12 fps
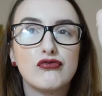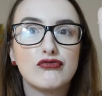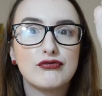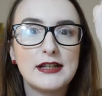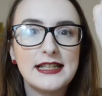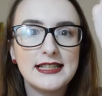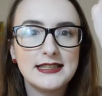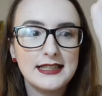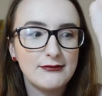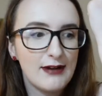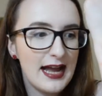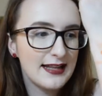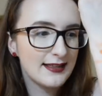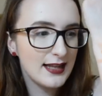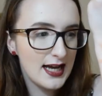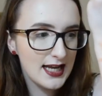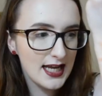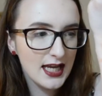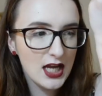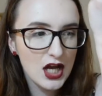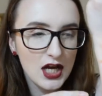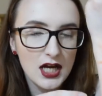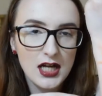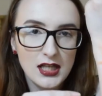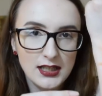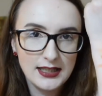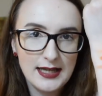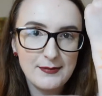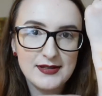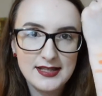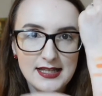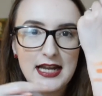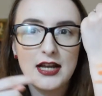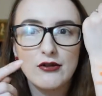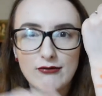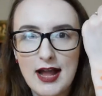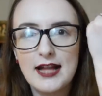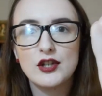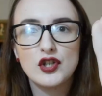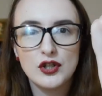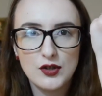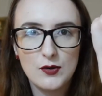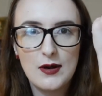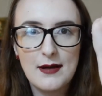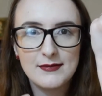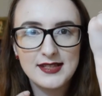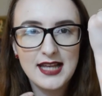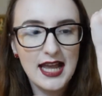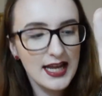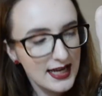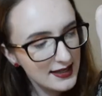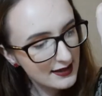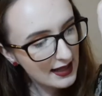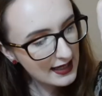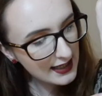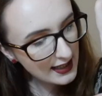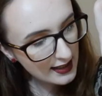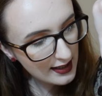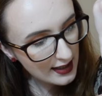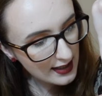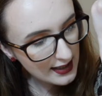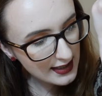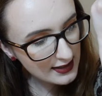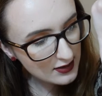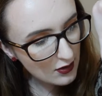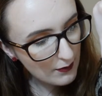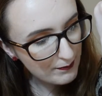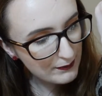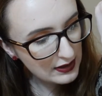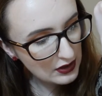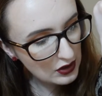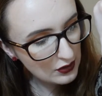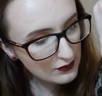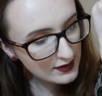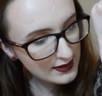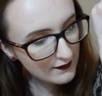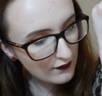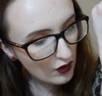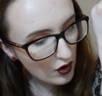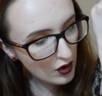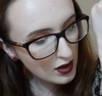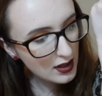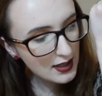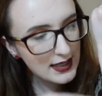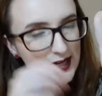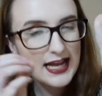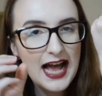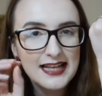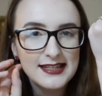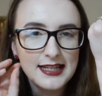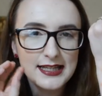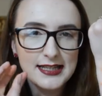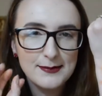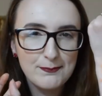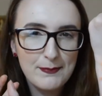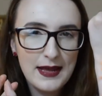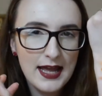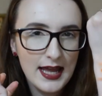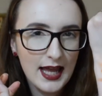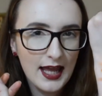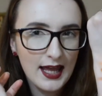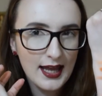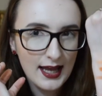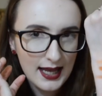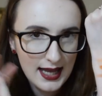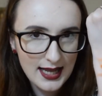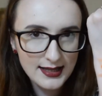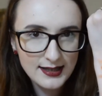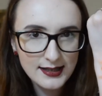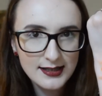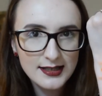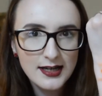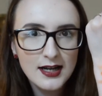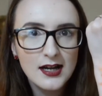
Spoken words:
really red, like lipstick red. Do you know what I'm saying? Like, it's beautiful. It has like this pink hint,